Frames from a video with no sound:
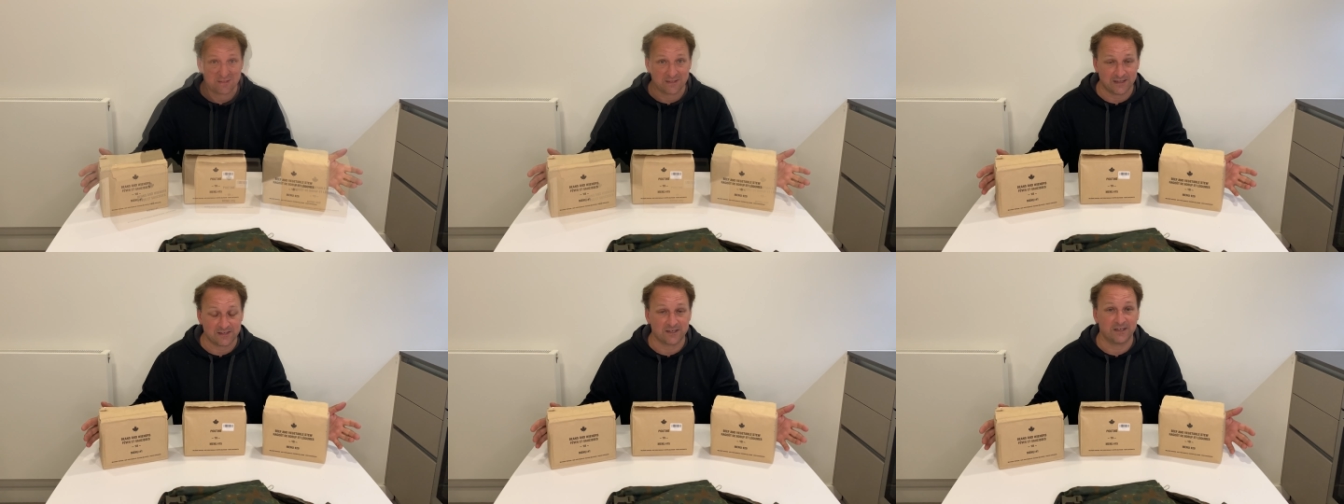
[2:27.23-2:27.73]

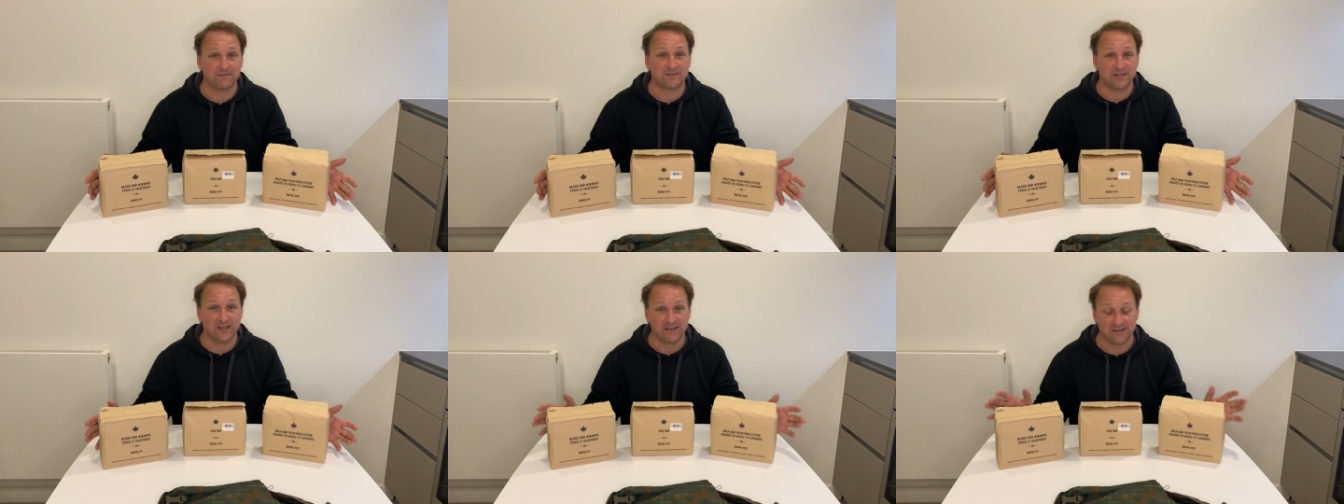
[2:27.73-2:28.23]
As I have
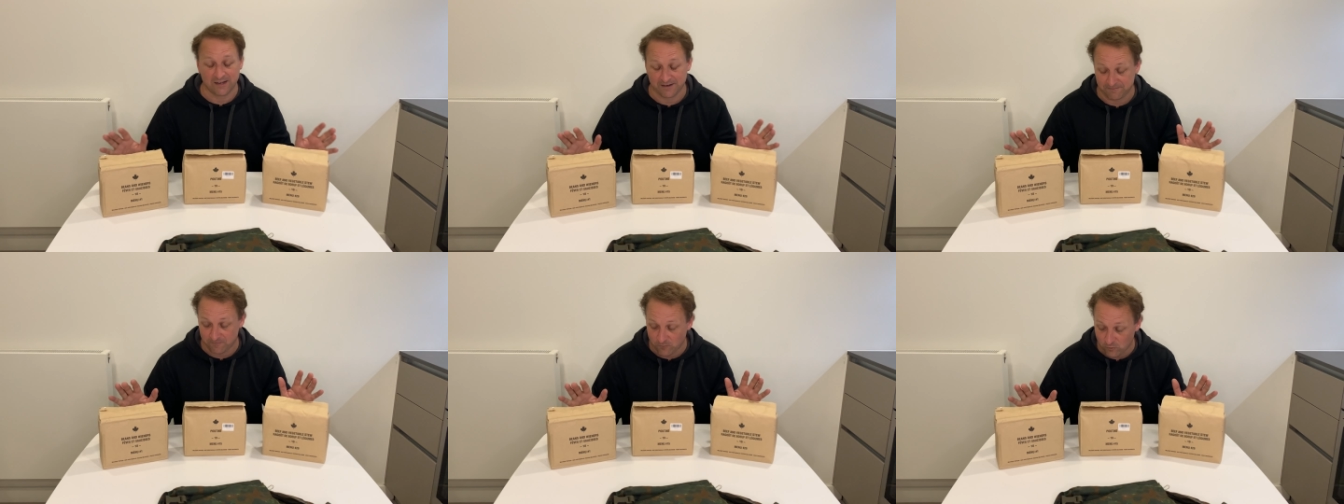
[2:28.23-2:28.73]
said,
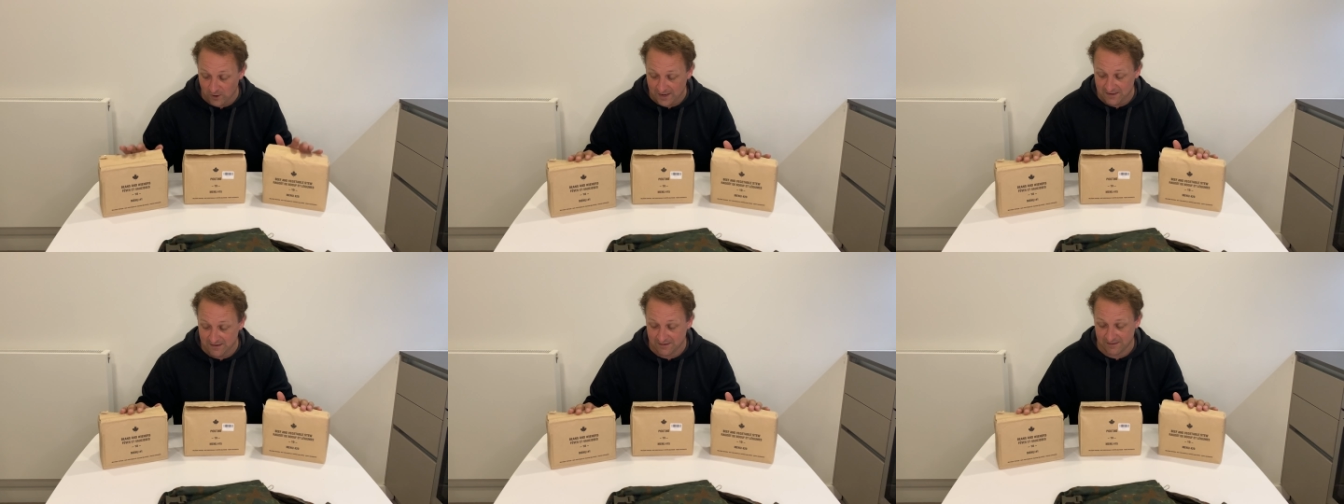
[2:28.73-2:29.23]
I've
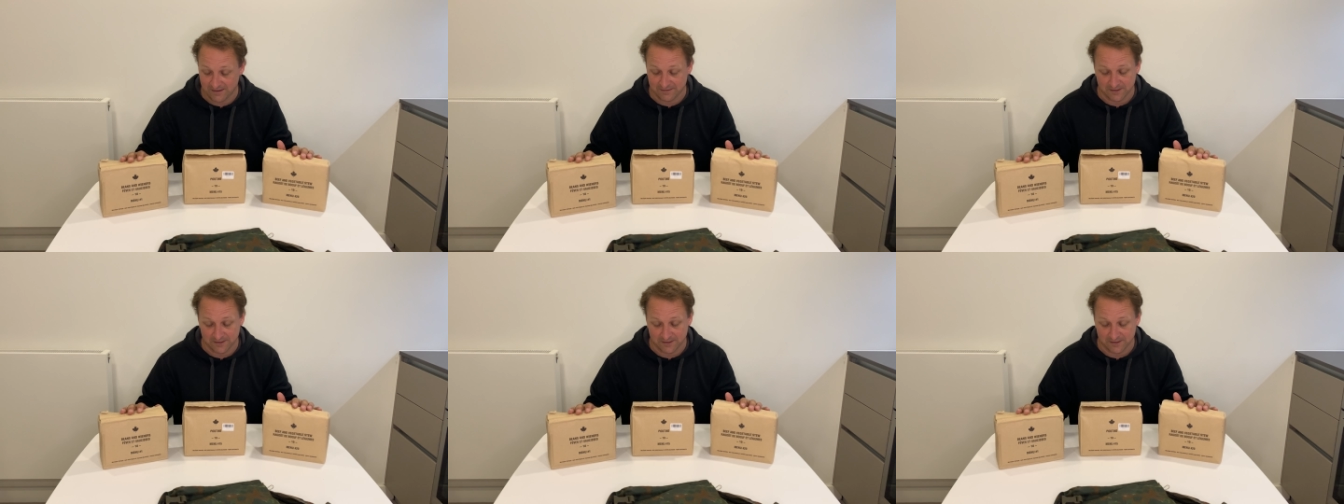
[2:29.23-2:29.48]
read that